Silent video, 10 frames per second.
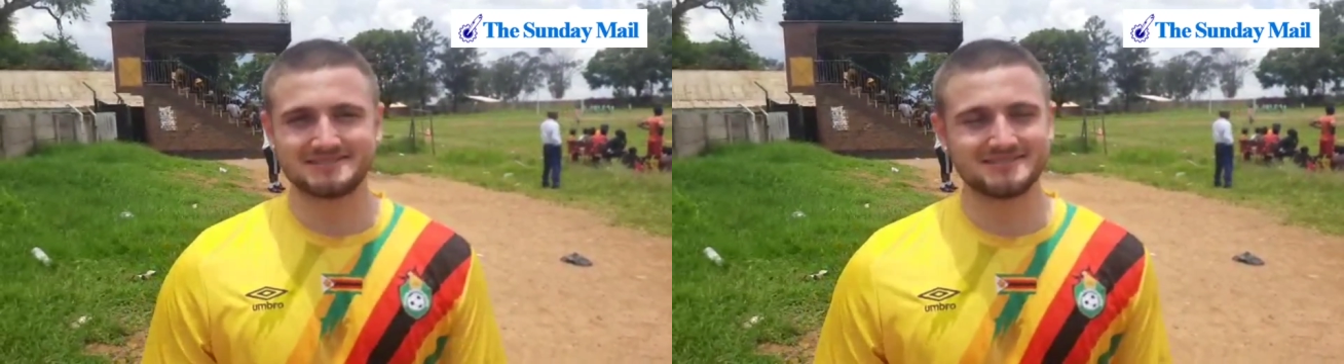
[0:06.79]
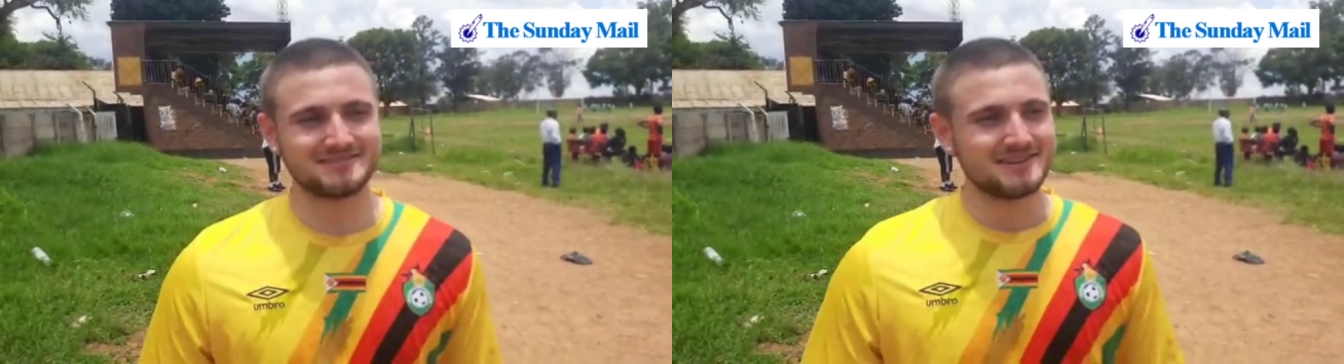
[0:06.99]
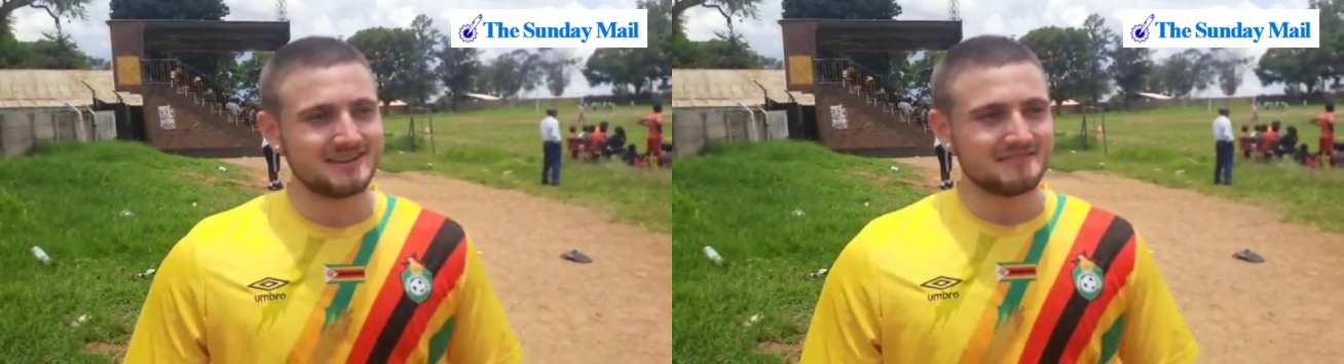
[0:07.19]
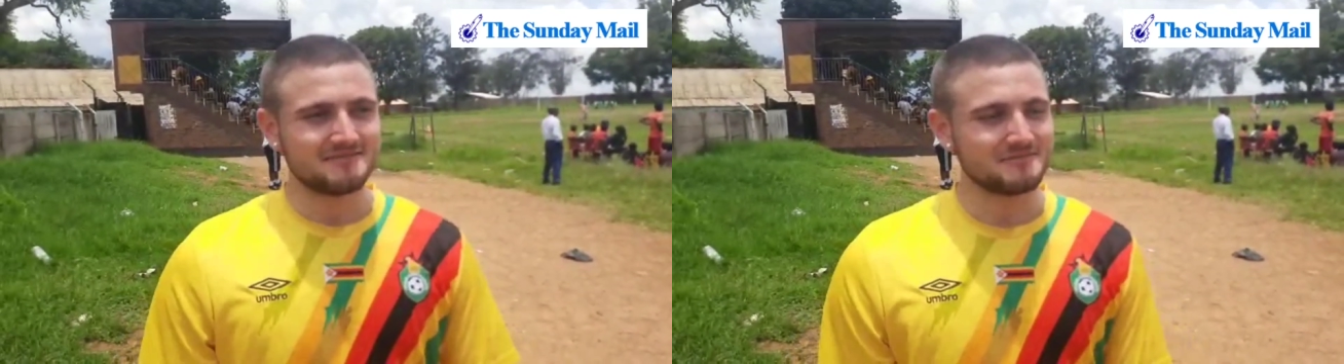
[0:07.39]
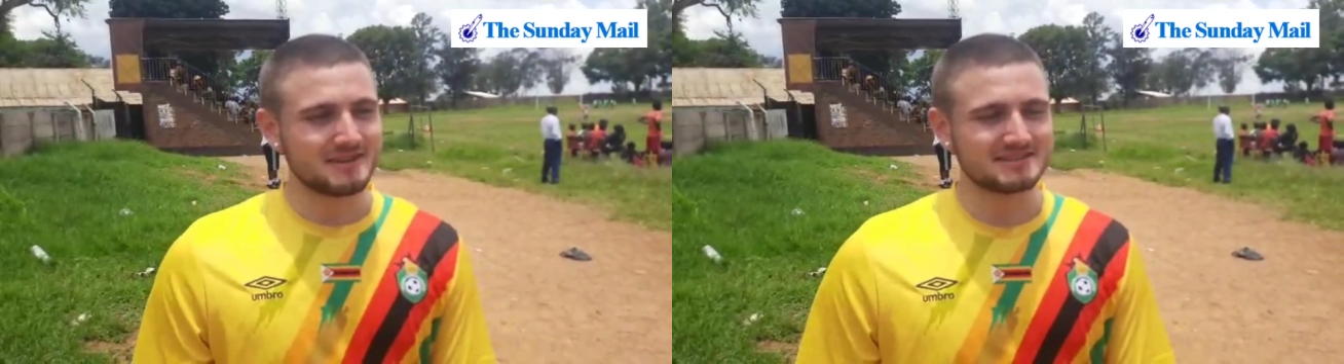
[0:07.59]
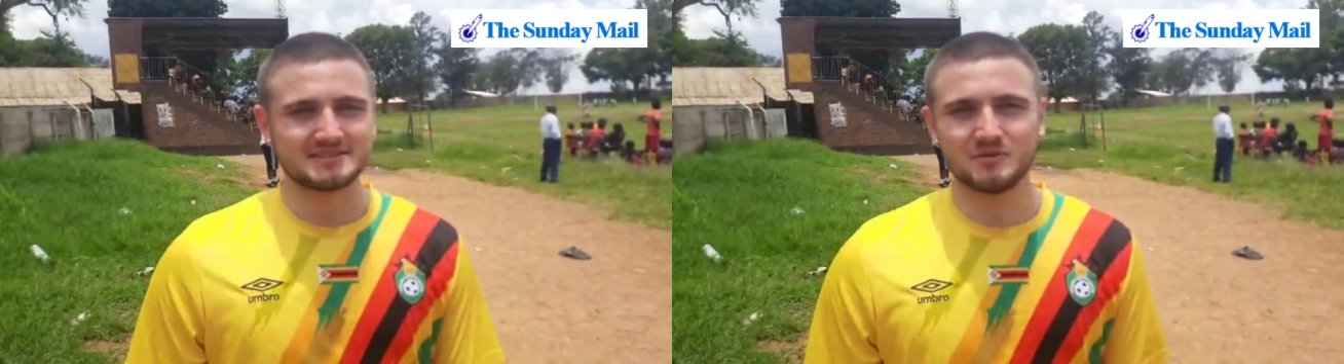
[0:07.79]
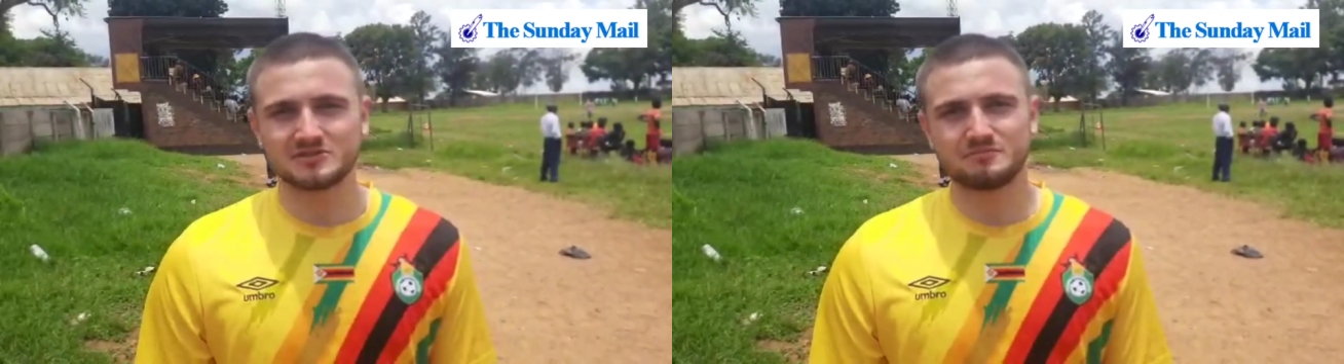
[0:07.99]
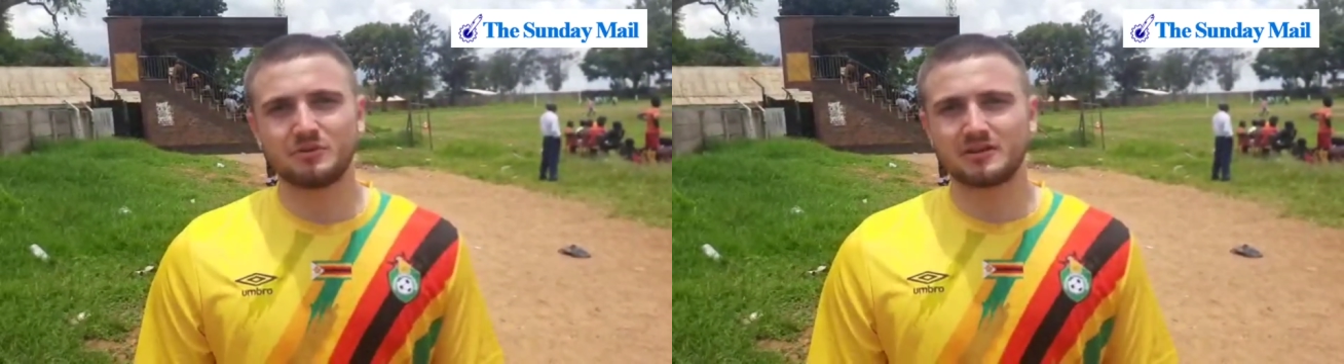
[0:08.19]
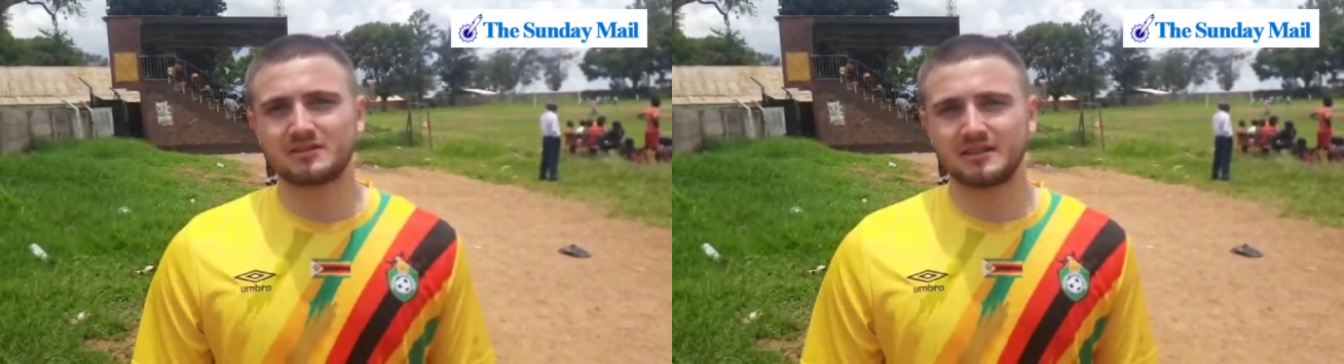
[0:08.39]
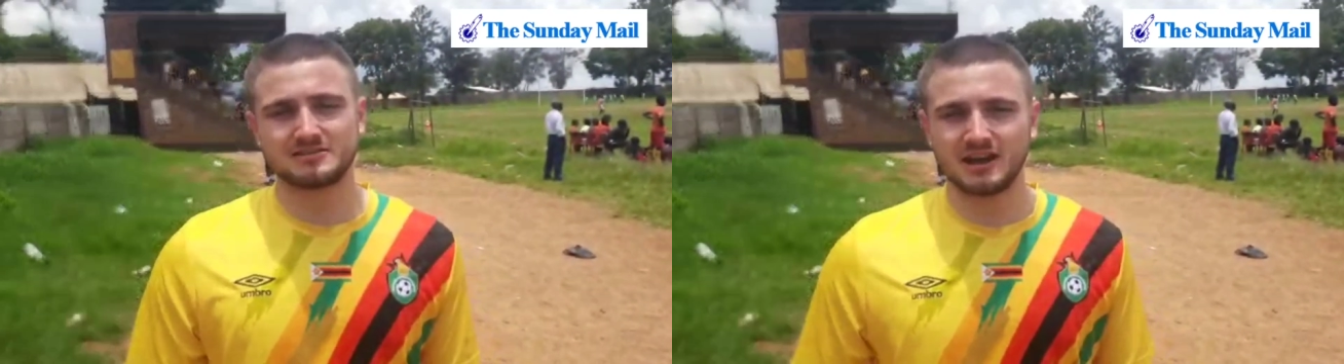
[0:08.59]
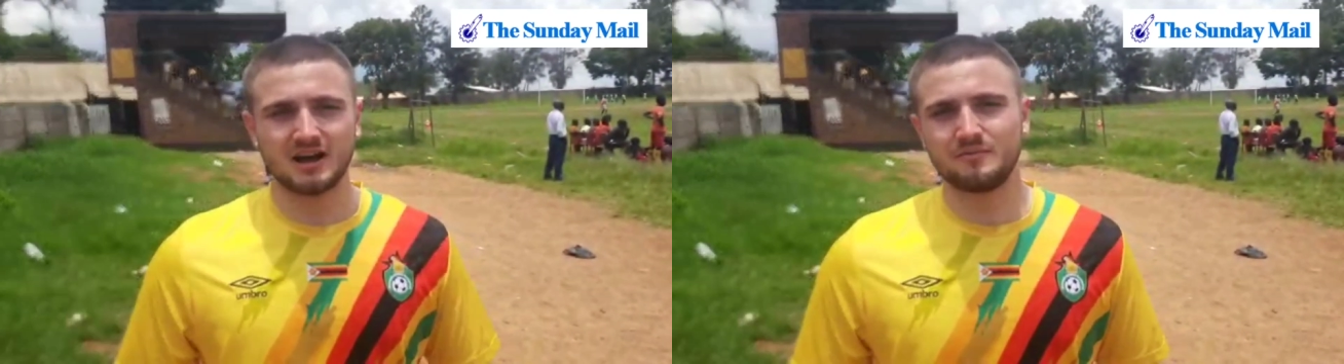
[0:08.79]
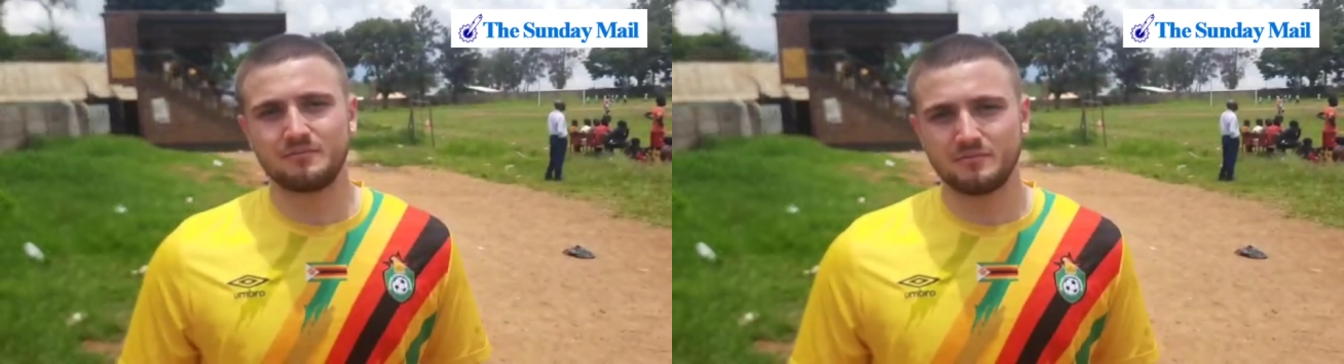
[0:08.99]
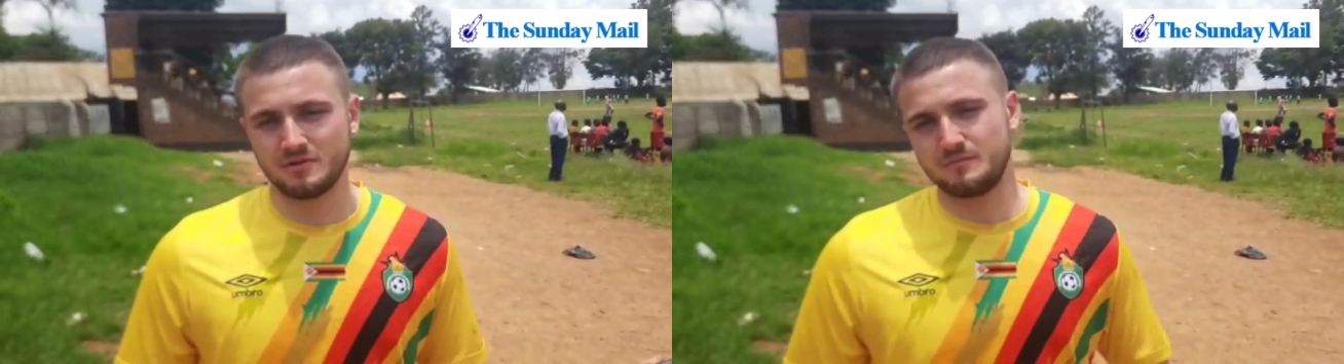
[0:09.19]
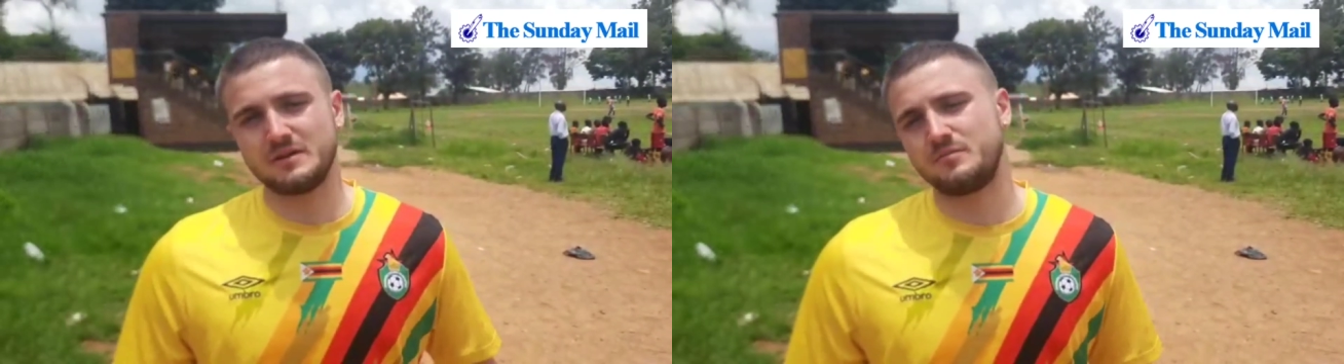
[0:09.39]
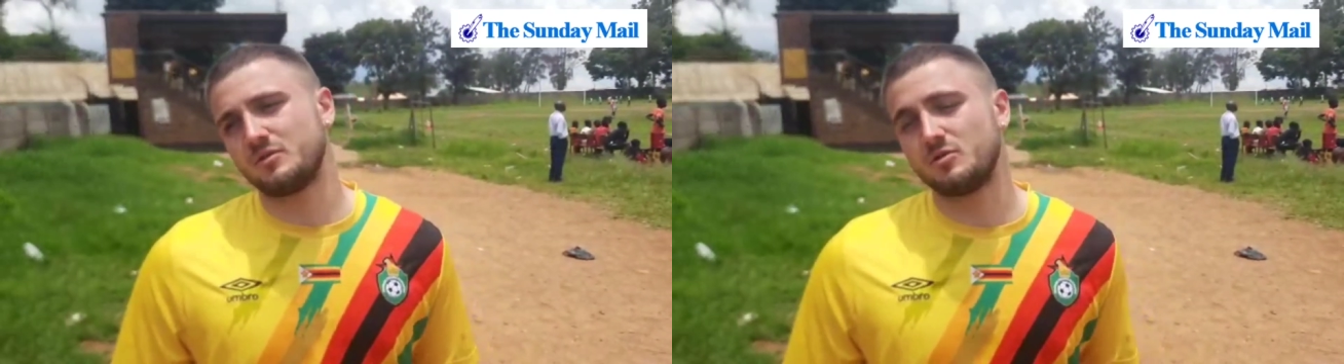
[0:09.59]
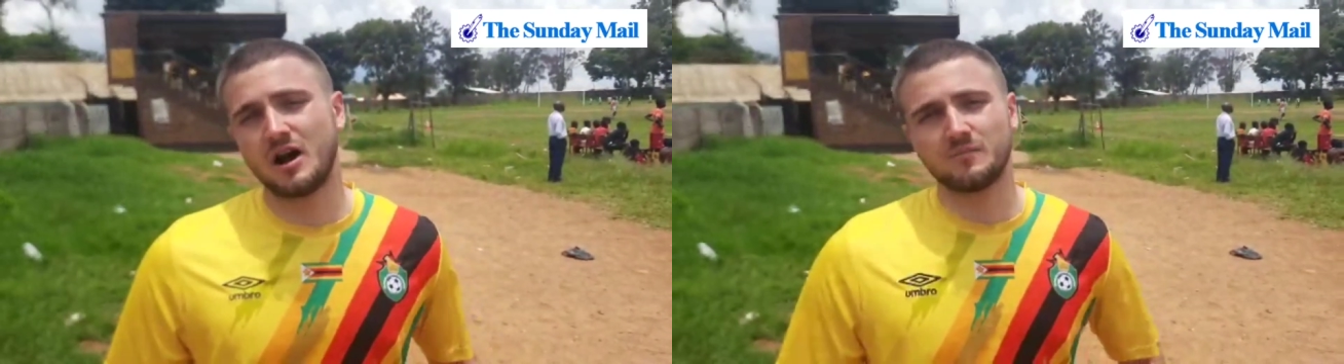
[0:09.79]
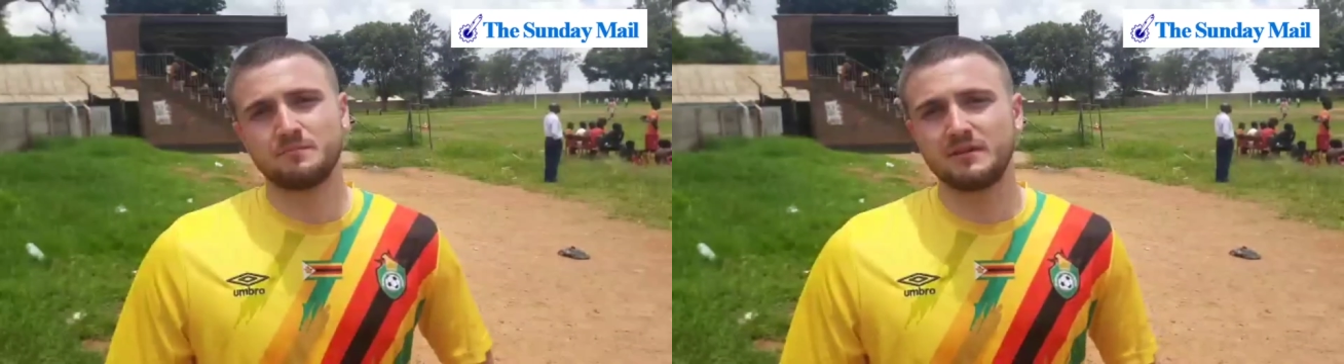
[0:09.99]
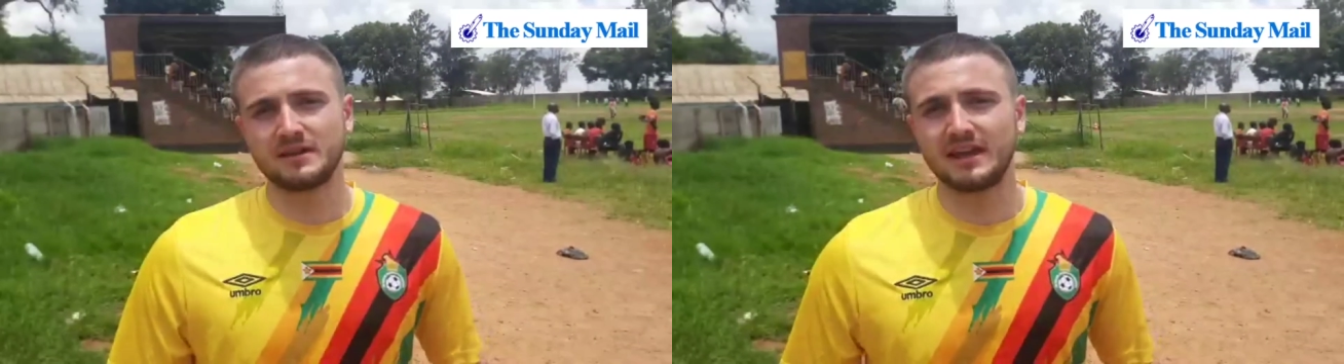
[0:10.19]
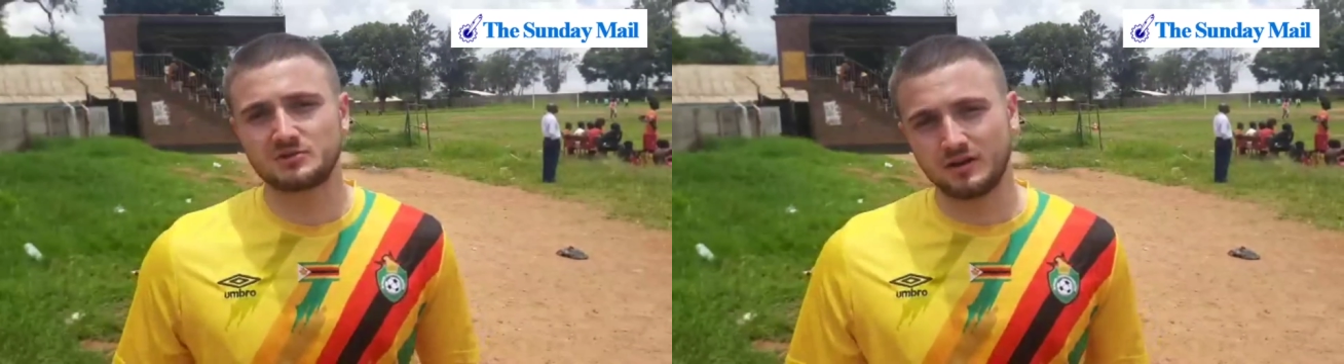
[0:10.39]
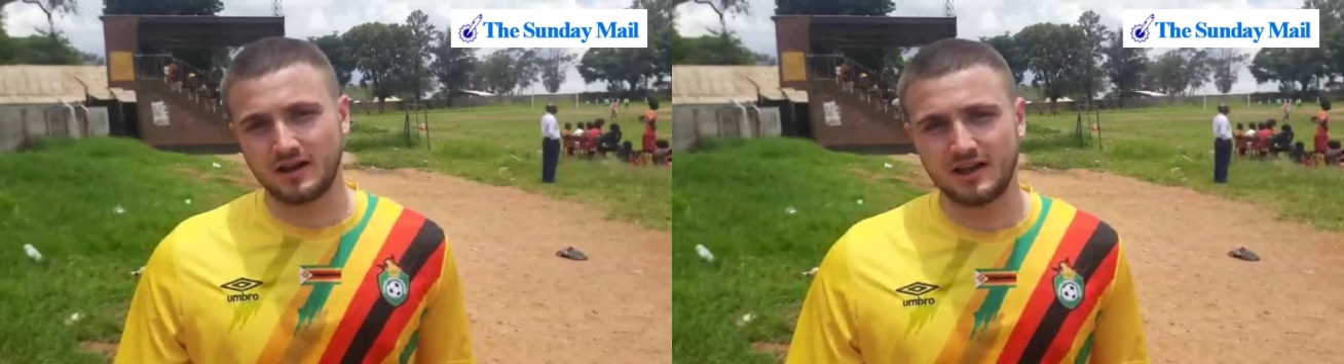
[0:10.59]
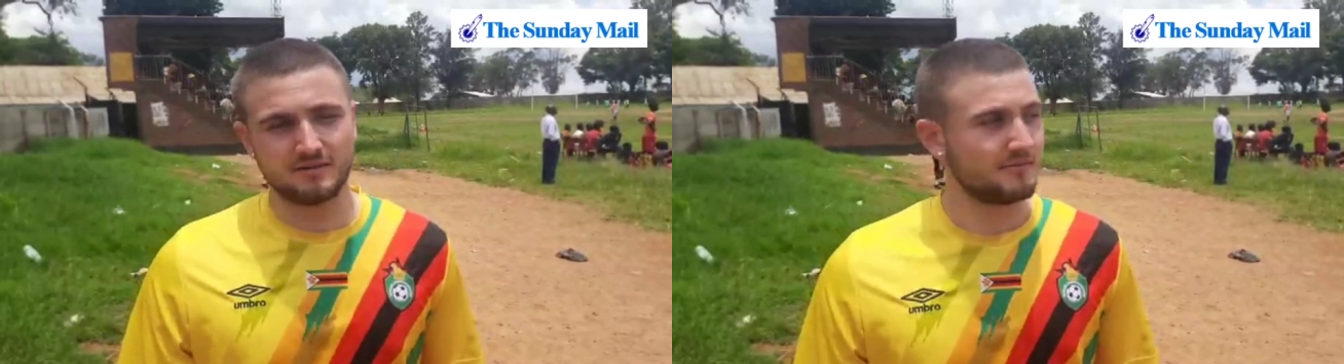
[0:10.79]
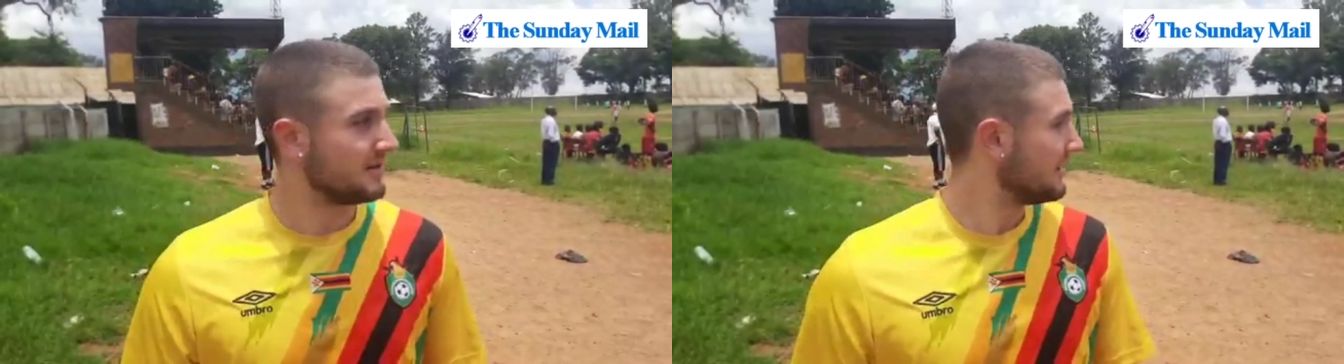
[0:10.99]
So for me, it's the most important thing to help the people who helped me get where I